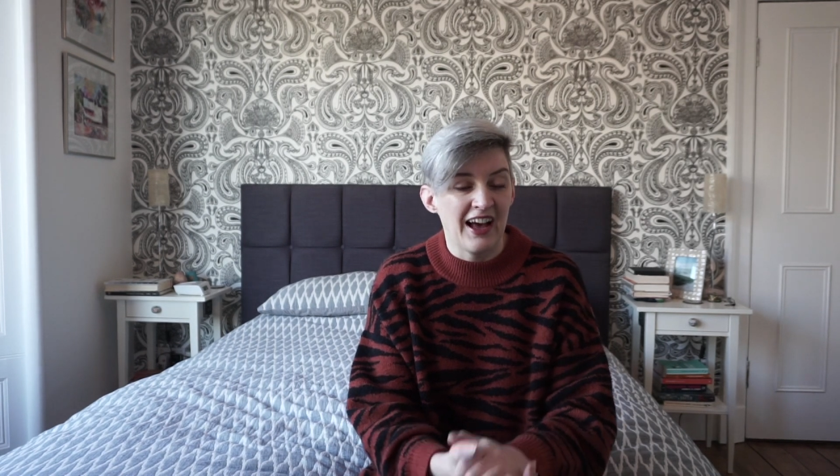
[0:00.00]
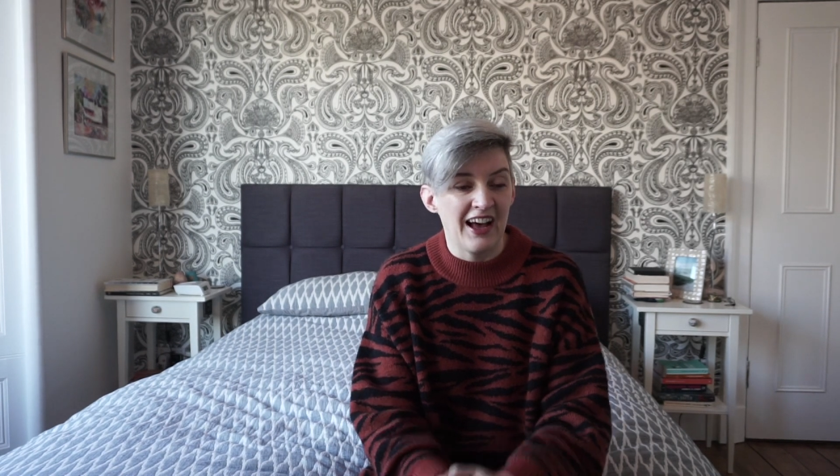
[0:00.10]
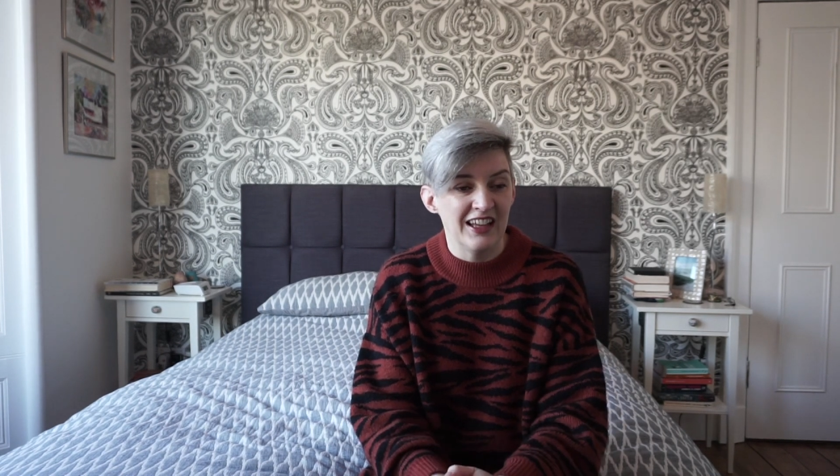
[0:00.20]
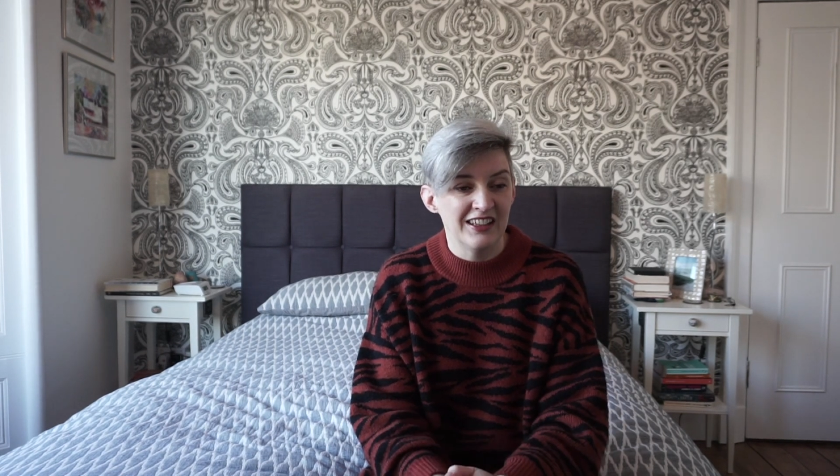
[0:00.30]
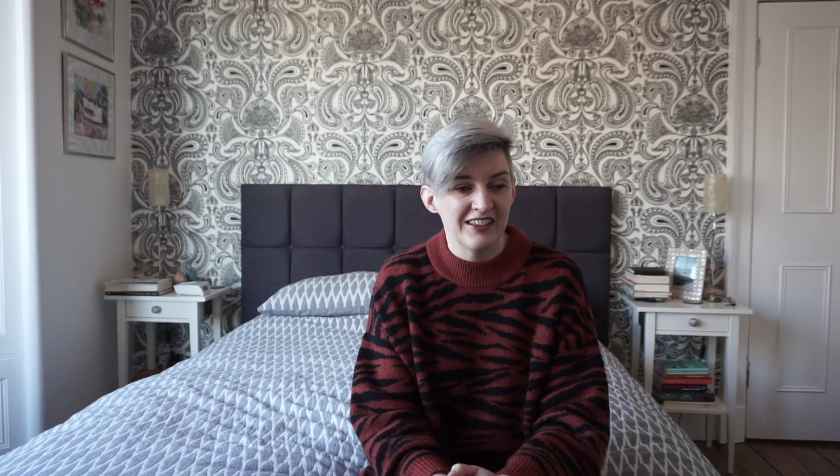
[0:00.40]

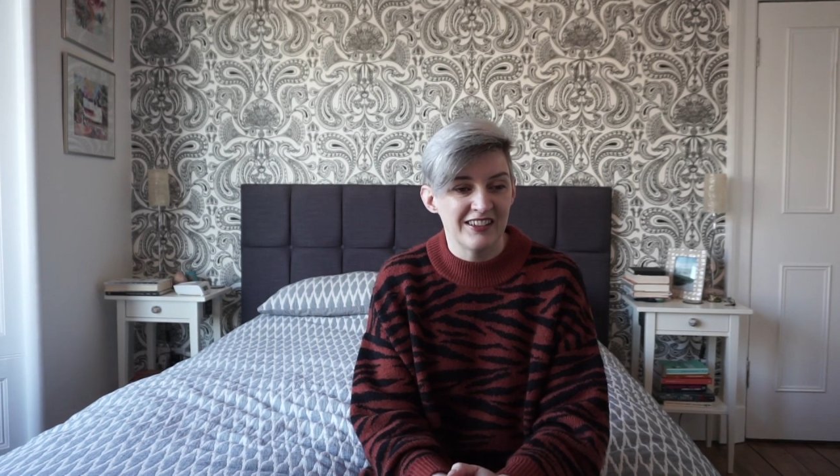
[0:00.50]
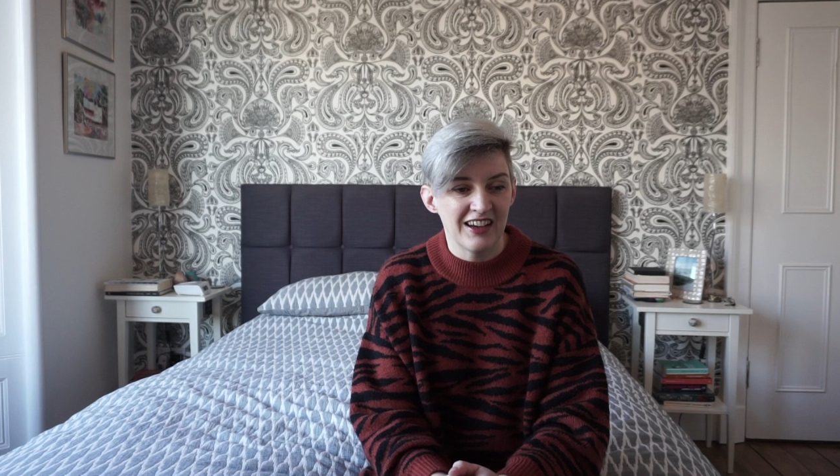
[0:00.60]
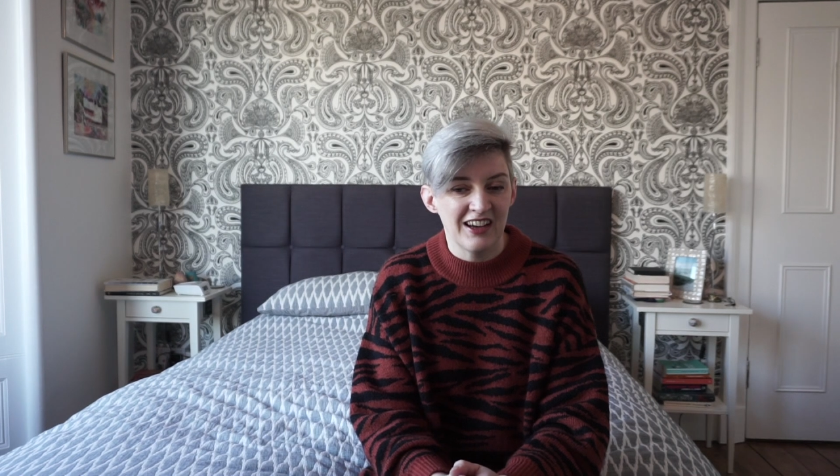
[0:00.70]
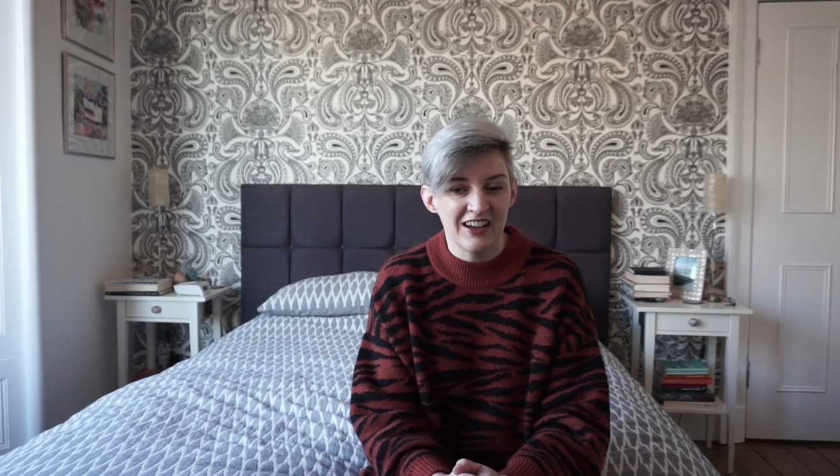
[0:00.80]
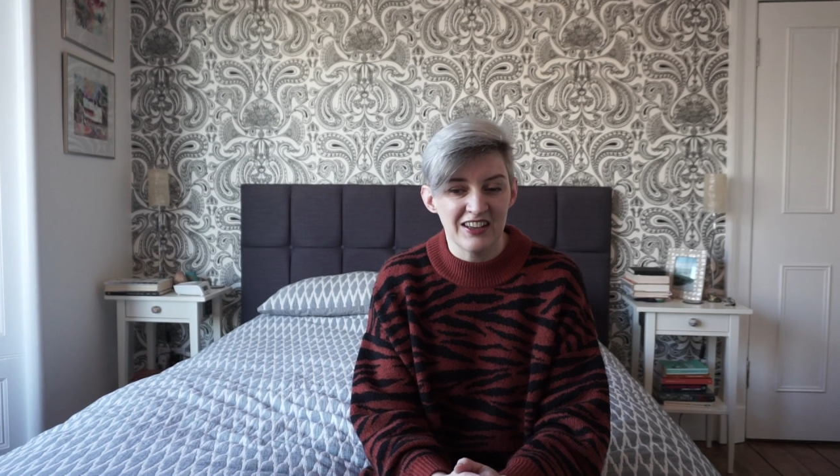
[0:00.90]
And
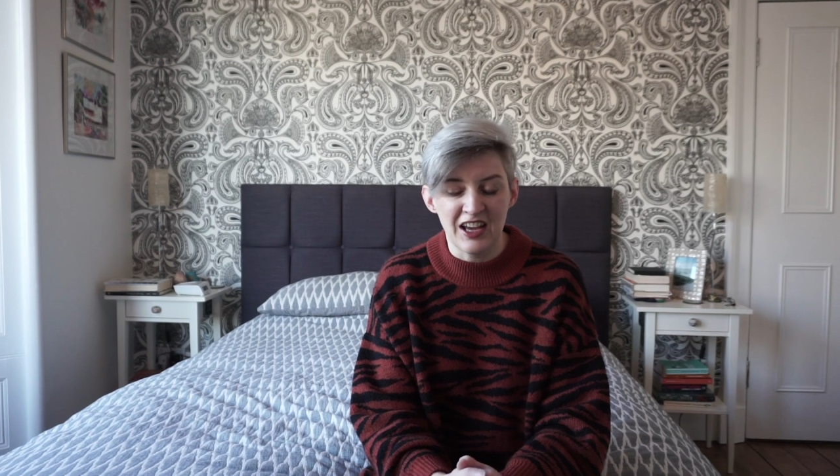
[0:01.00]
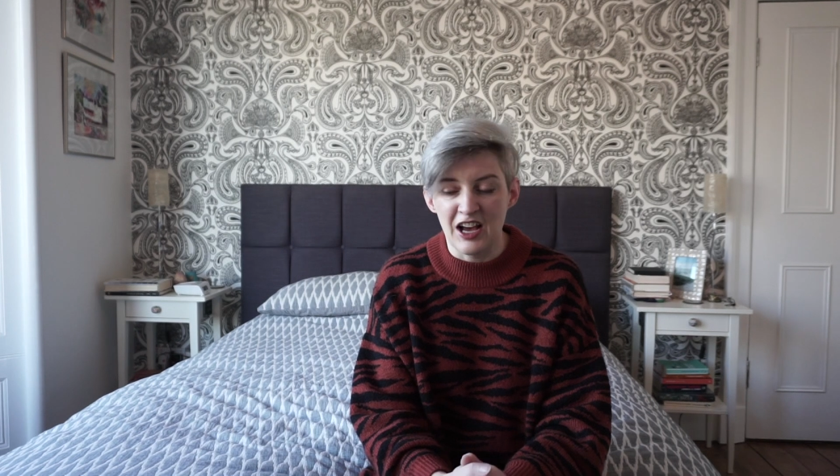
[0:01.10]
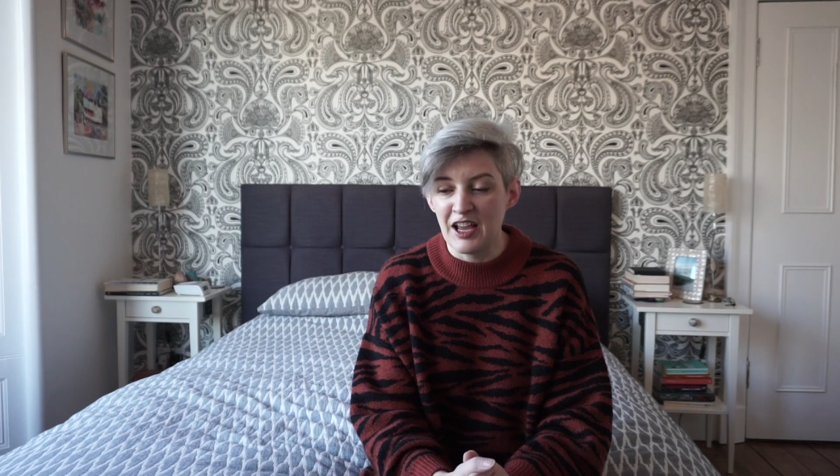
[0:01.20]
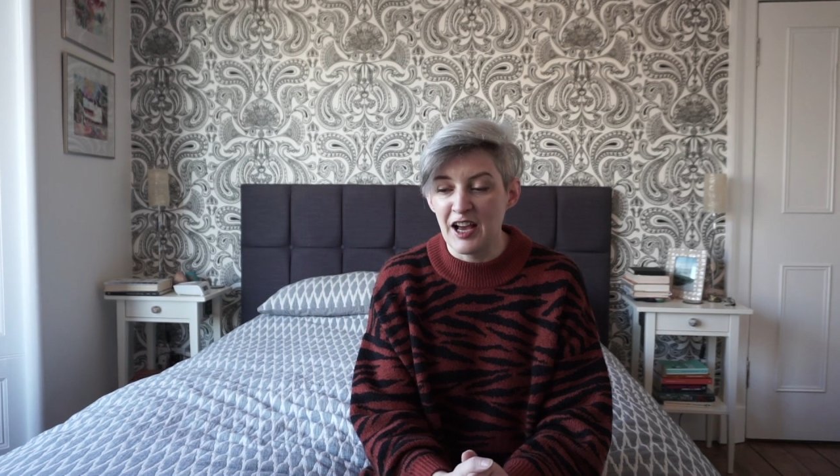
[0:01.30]
yeah, I